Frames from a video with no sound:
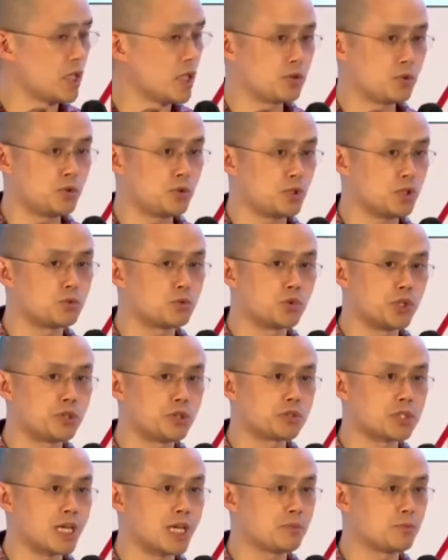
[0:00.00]
We do
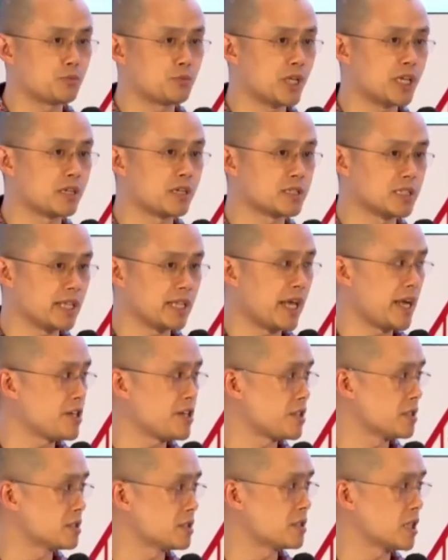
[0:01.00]
real-time
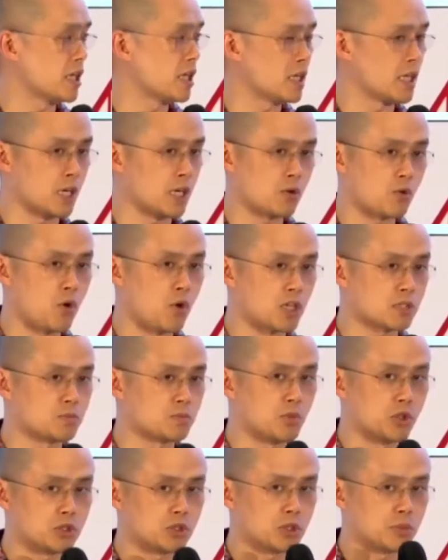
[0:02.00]
reconciliations
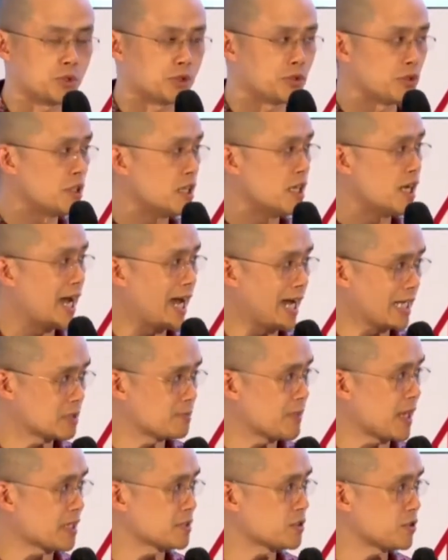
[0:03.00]
across multiple
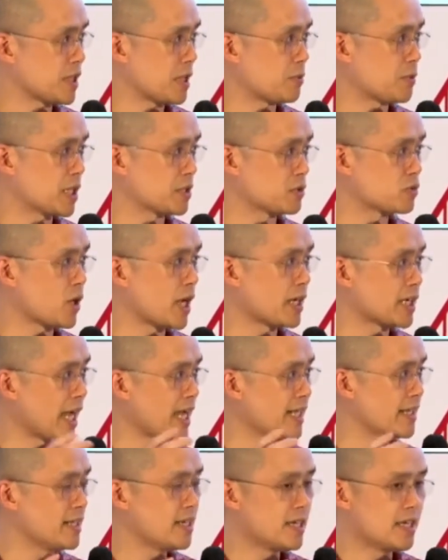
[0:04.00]
aspects so that we can try to,
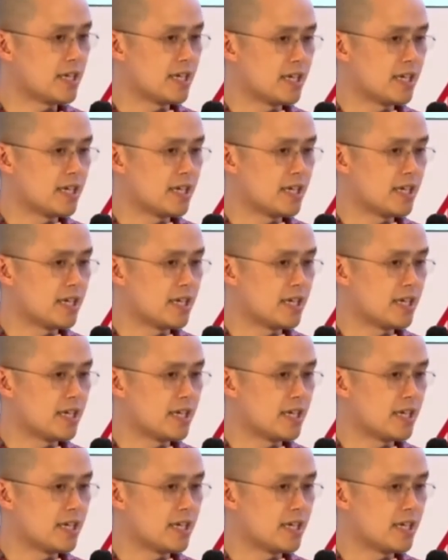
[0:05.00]
and